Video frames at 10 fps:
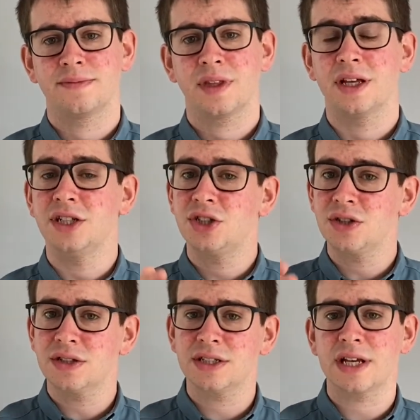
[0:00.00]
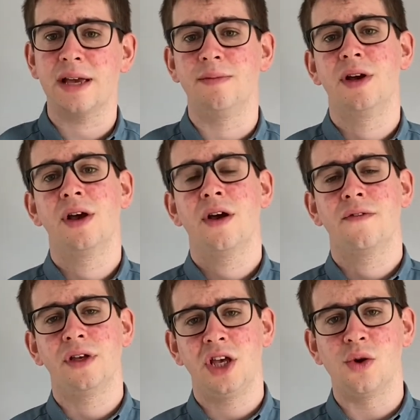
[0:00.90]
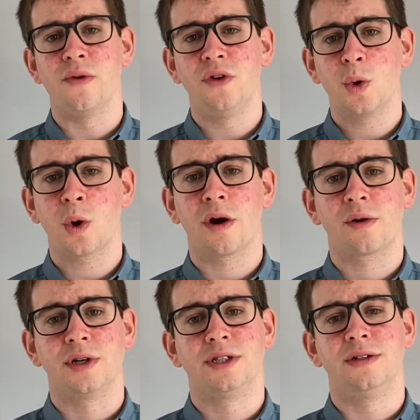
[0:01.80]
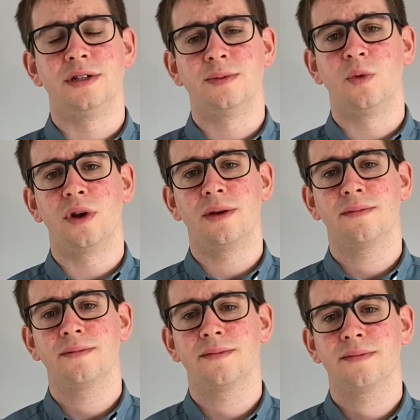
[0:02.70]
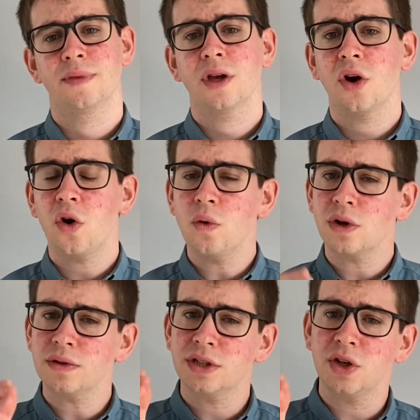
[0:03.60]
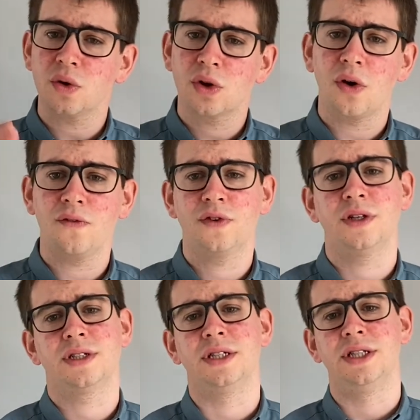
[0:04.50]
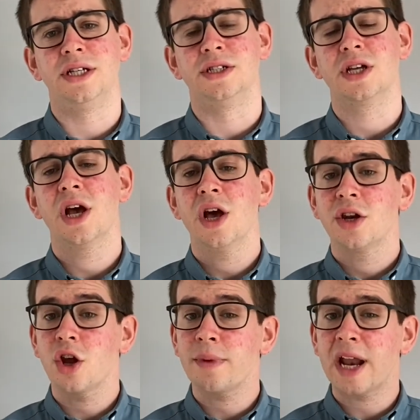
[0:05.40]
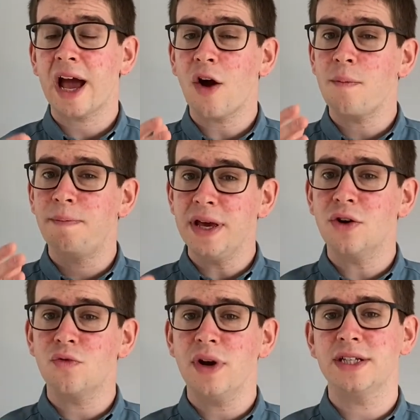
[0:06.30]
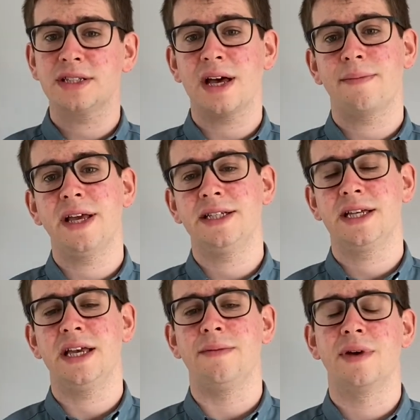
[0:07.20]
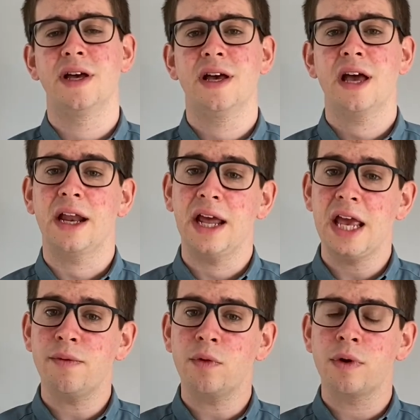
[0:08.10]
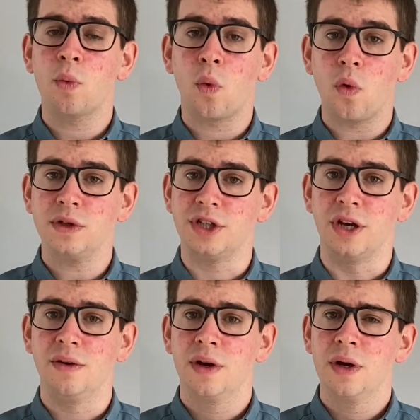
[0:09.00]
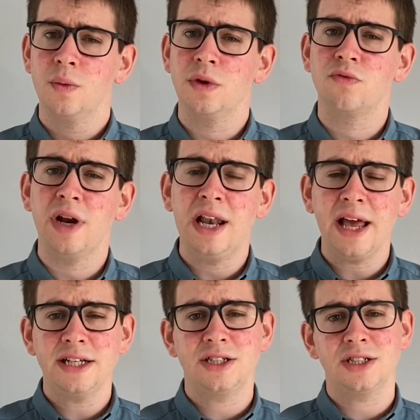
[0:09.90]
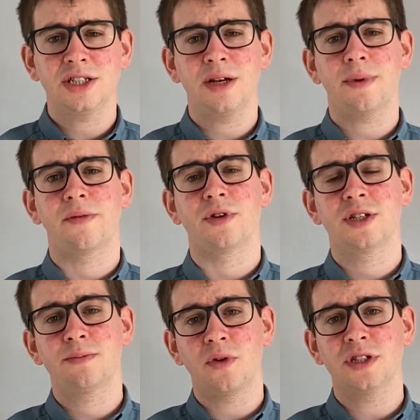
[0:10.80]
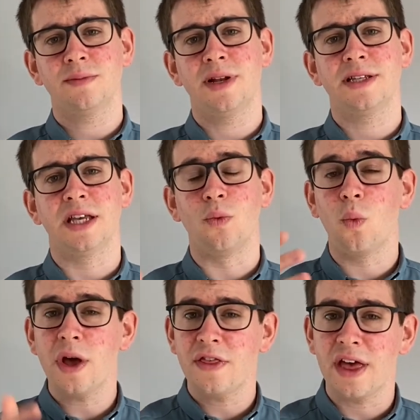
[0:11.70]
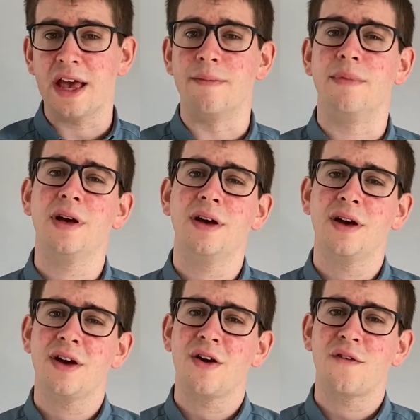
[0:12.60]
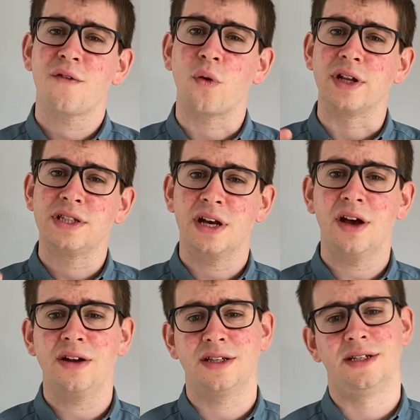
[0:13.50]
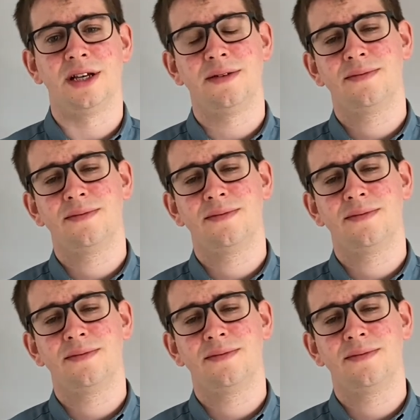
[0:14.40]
And it's just the same for you if you are a Christian this morning. Hold on to your confidence in Jesus, no matter how big a risk that may seem, and he will reward you with relationship and responsibility with him for eternity.